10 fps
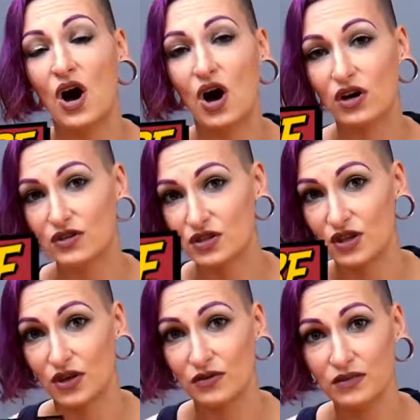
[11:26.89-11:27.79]

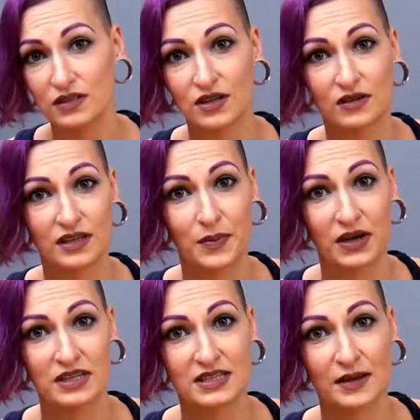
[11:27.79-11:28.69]
Also, don't let the
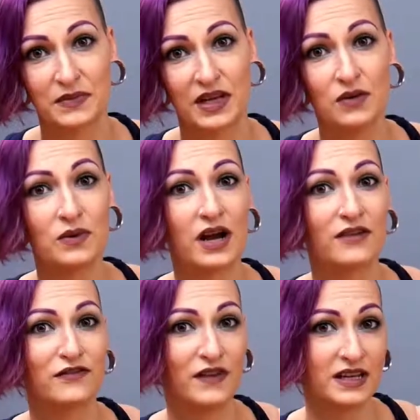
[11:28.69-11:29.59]
party stop there. We're
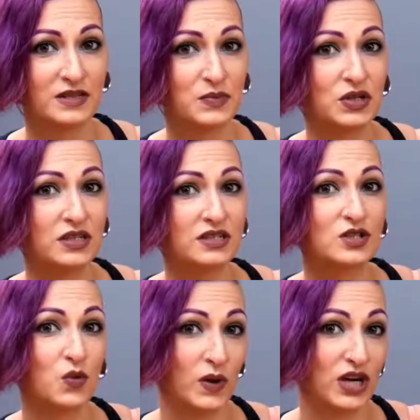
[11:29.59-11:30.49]
on Facebook,
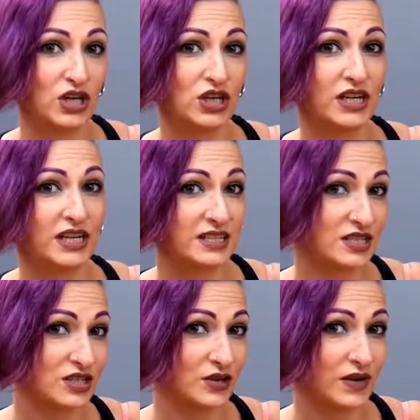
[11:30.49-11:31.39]
Twitter,
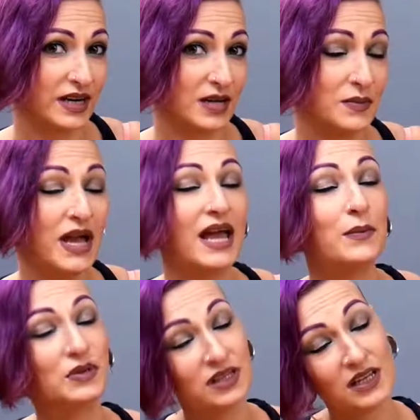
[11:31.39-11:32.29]
Instagram.
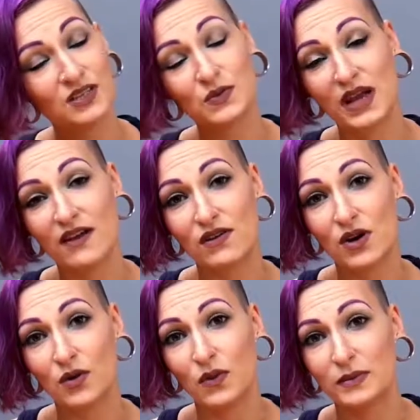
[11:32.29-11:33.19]
Plus, we have our
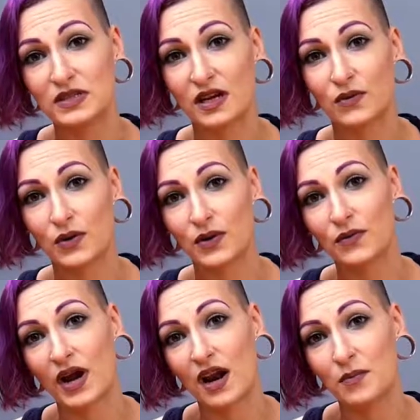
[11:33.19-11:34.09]
own website where we
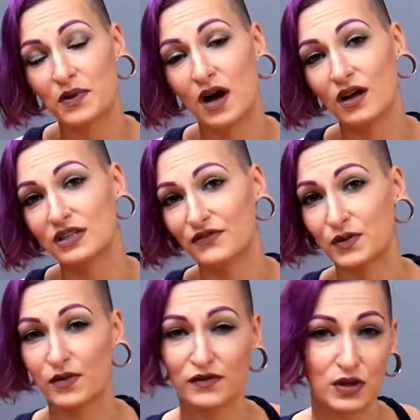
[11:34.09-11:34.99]
write up all
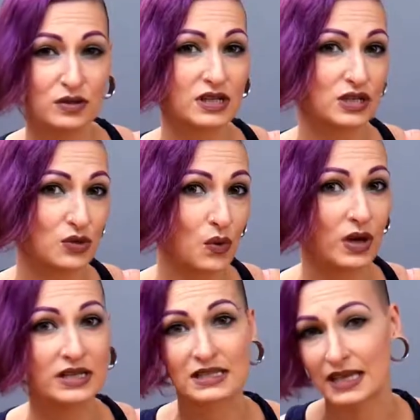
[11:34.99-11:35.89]
different reviews on
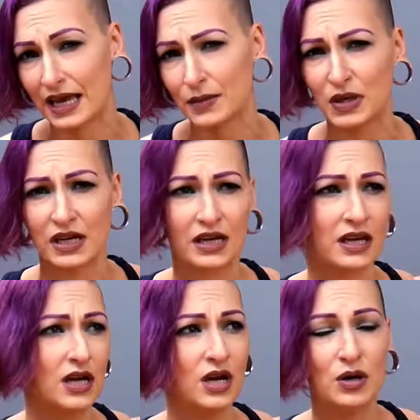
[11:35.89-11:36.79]
toys,
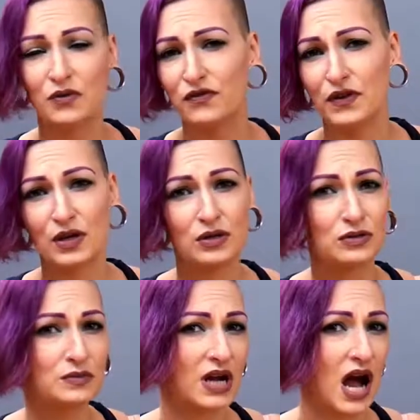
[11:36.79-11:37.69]
gaming,
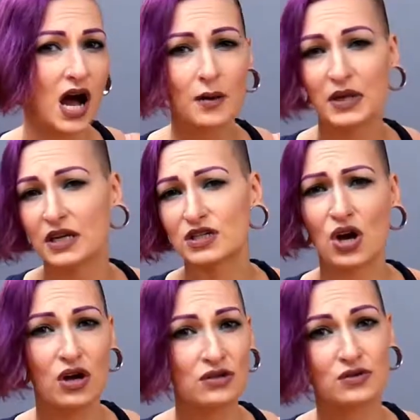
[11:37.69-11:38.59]
film, comics,
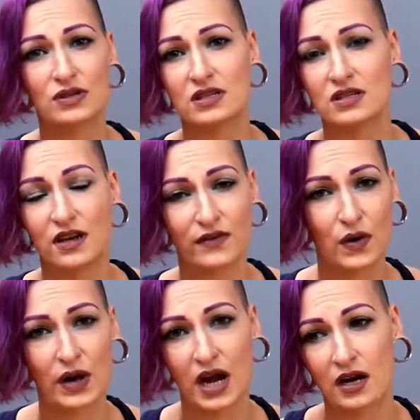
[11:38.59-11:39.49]
all sorts of stuff
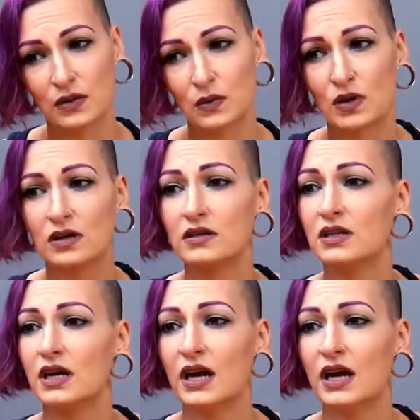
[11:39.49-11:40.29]
going on in the world